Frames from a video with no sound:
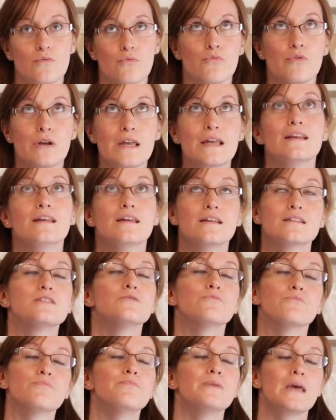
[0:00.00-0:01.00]
we need
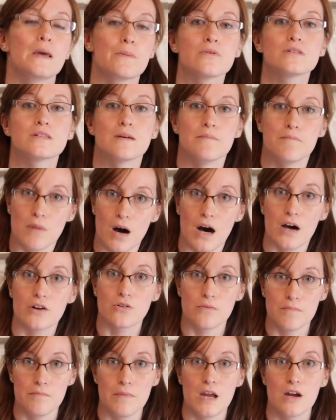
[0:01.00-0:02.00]
to be able to
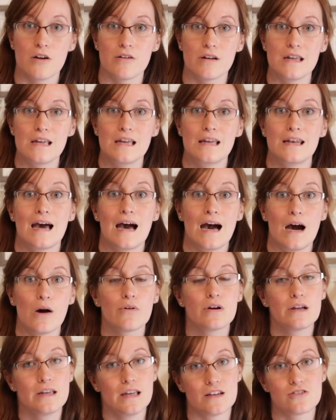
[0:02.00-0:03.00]
model Mary in
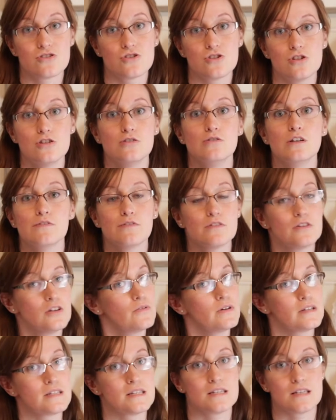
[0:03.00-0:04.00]
our yes to, even
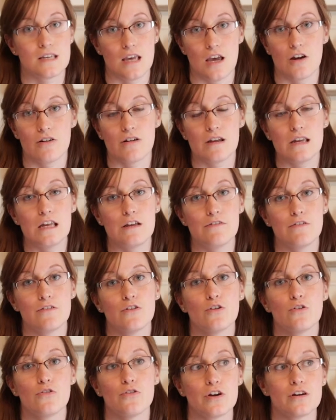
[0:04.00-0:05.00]
though it's scary, even
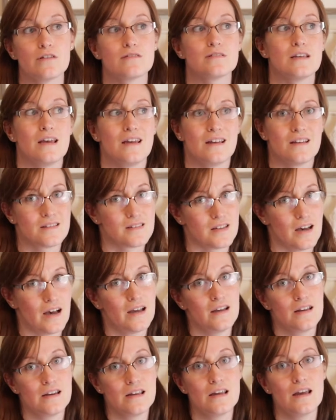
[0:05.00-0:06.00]
though there's
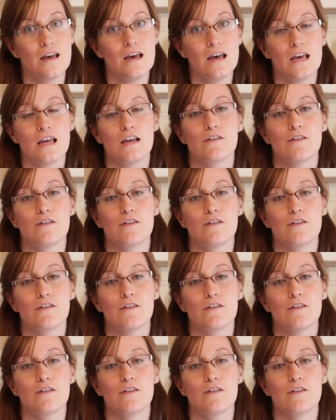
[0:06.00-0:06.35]
anxiety,